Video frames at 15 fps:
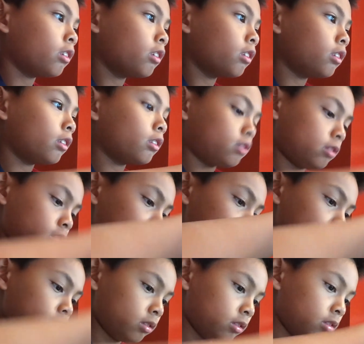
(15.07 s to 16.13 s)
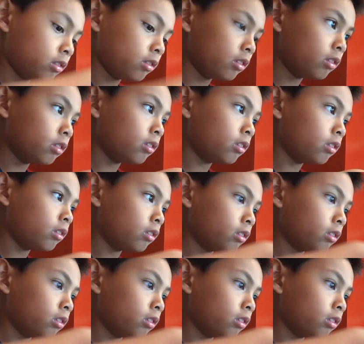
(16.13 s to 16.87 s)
[no speech]